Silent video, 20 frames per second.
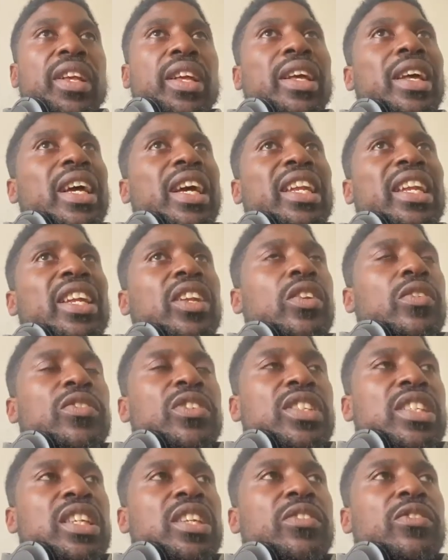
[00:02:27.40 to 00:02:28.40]
And then
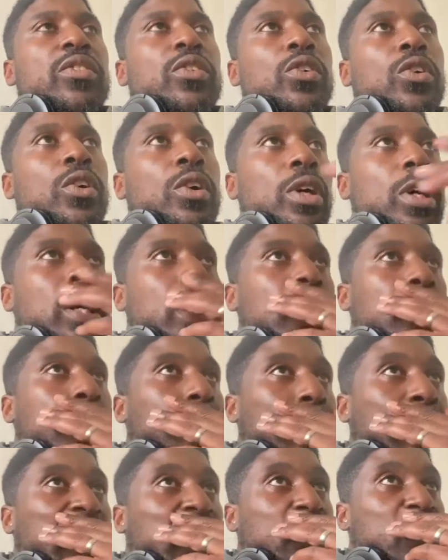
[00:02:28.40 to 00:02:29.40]
obviously for
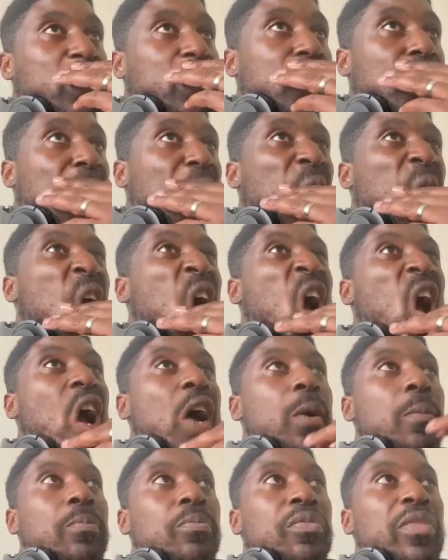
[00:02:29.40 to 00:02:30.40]
Mount's goal,
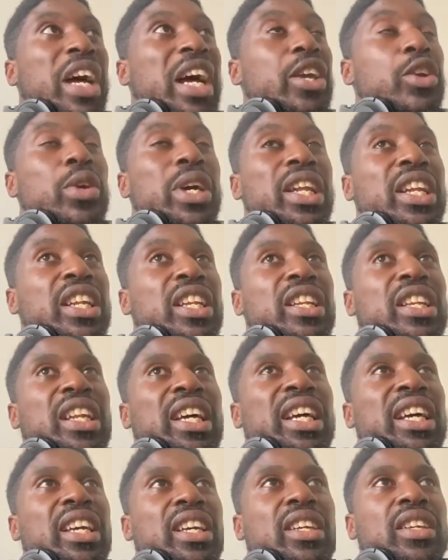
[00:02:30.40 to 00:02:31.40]
you had it
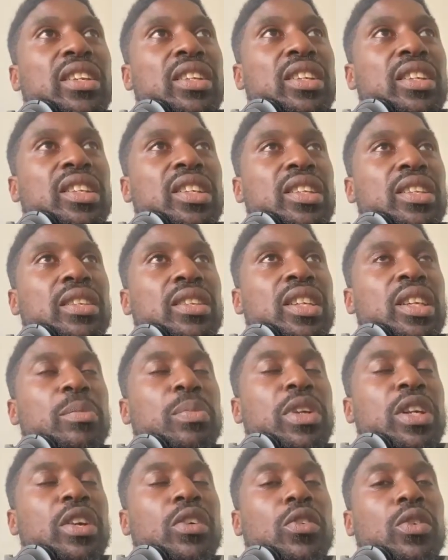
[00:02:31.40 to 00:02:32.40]
like deep in
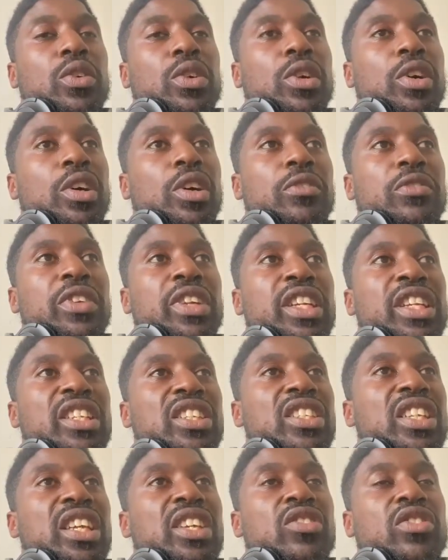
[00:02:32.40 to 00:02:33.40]
our own half, and he's
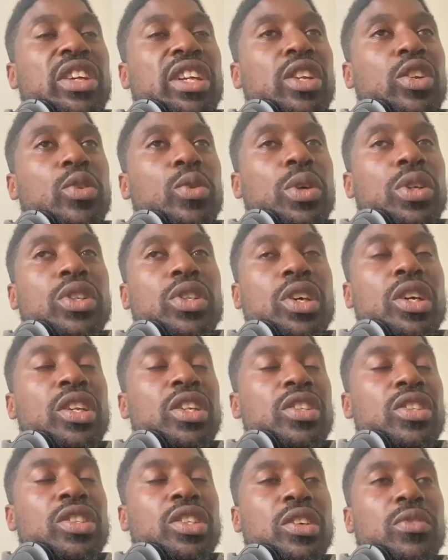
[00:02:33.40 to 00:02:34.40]
there trying to do a turn and
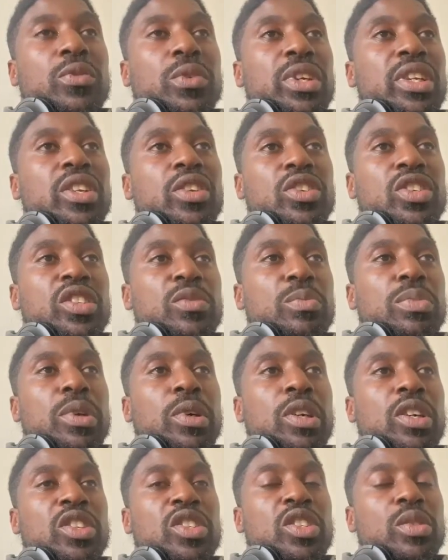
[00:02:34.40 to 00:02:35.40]
stuff where you could just
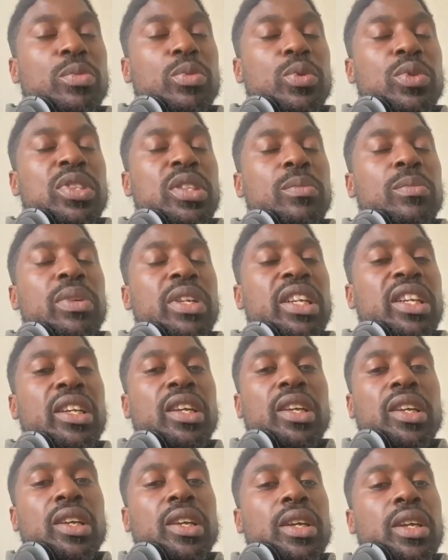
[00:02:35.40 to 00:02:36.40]
pass the ball simply,
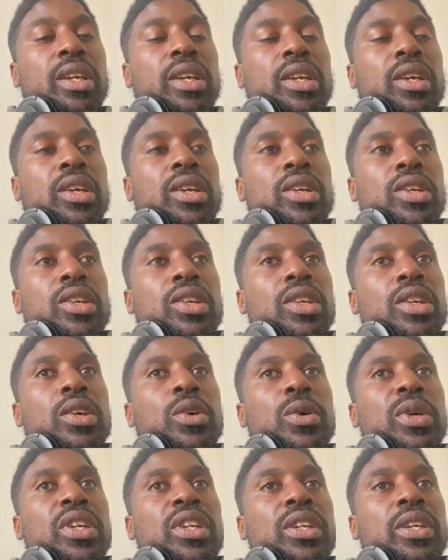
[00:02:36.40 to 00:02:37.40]
you know,
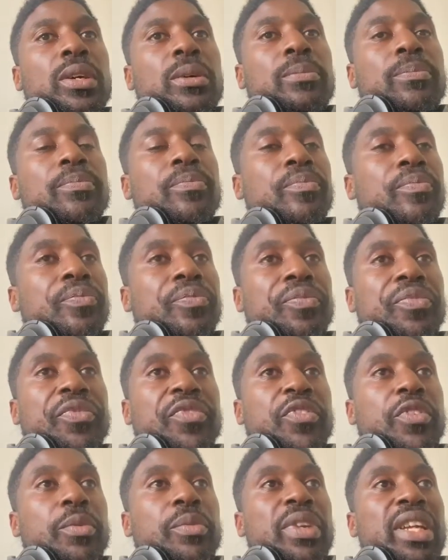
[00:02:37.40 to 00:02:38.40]
and
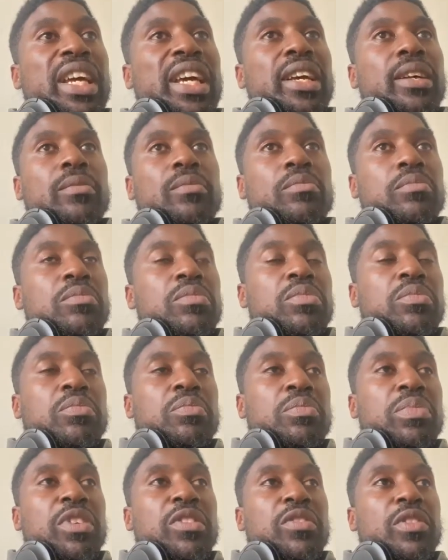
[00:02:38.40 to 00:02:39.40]
from that
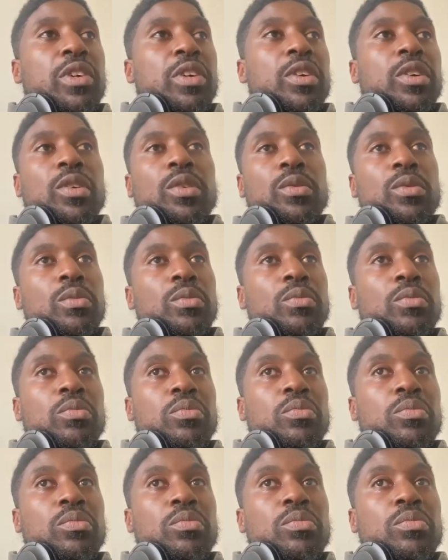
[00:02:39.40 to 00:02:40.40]
bit of a
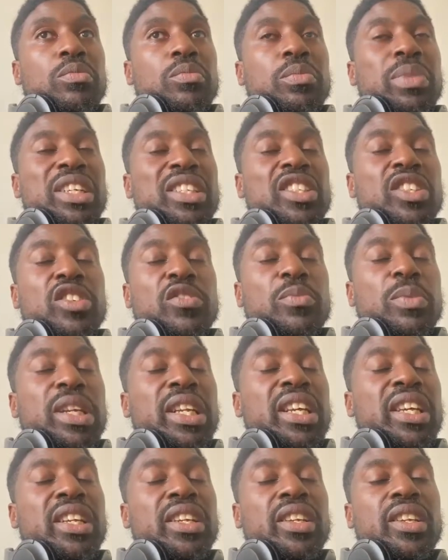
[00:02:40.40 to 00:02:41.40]
passage of
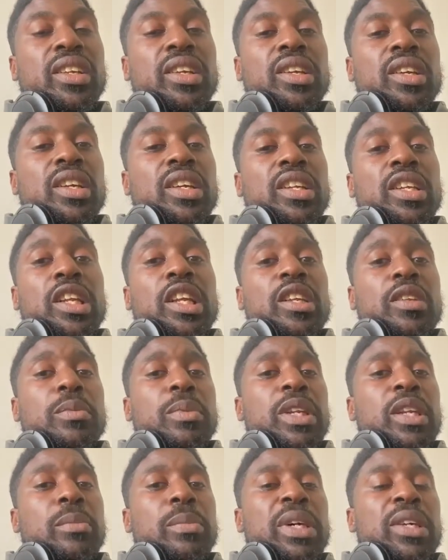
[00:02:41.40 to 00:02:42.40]
play, and next
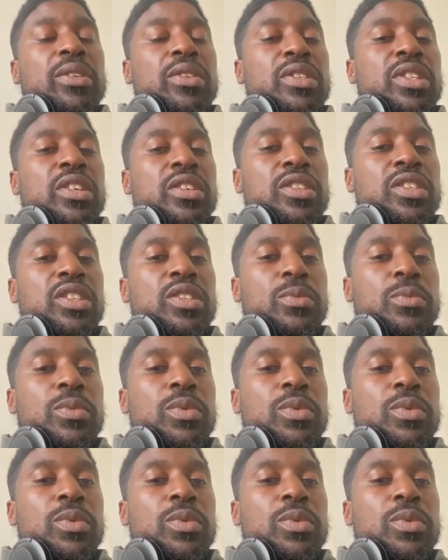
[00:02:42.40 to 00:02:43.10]
minute Mount tucks his